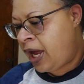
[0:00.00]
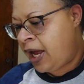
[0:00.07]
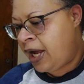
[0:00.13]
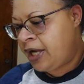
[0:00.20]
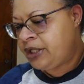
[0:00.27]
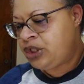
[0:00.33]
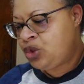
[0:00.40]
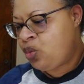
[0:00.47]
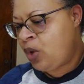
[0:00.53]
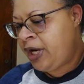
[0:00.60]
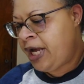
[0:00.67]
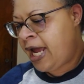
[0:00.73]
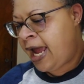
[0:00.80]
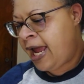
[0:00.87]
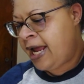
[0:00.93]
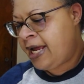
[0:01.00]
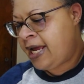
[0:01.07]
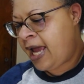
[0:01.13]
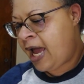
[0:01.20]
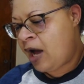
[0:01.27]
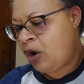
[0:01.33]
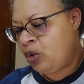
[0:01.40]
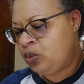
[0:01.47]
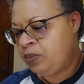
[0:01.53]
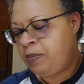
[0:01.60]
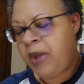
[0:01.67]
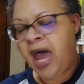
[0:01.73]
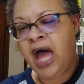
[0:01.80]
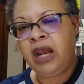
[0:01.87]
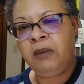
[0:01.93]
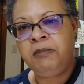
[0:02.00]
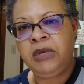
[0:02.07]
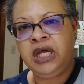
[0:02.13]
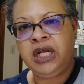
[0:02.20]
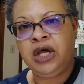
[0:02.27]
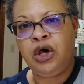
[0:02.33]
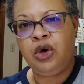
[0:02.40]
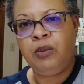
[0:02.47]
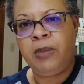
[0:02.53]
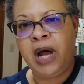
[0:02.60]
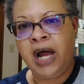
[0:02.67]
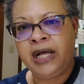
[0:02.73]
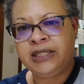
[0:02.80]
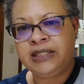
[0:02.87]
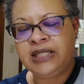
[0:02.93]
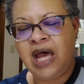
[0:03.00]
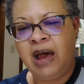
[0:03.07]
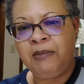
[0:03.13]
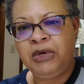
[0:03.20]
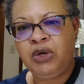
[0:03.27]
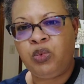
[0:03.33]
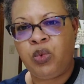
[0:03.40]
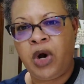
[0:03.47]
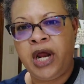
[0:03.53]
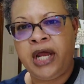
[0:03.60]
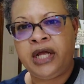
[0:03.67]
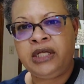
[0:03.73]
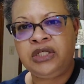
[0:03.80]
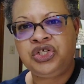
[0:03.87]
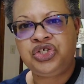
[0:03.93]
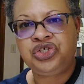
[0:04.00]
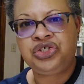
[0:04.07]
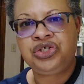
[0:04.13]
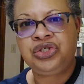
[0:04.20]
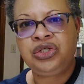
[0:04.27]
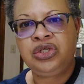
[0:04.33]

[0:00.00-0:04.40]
a 28 count Palomino by Atomic Ranch.